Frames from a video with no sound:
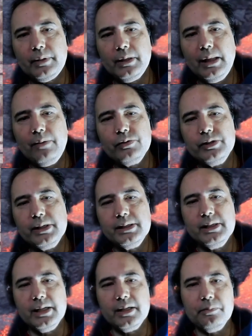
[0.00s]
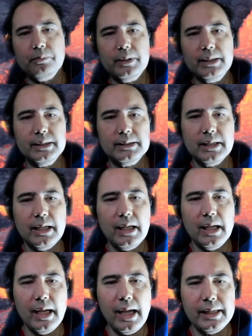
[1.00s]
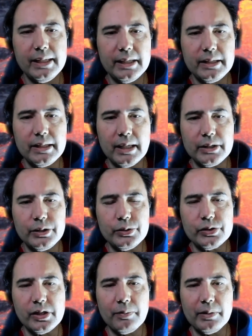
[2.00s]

Level 16 complete. I did do some of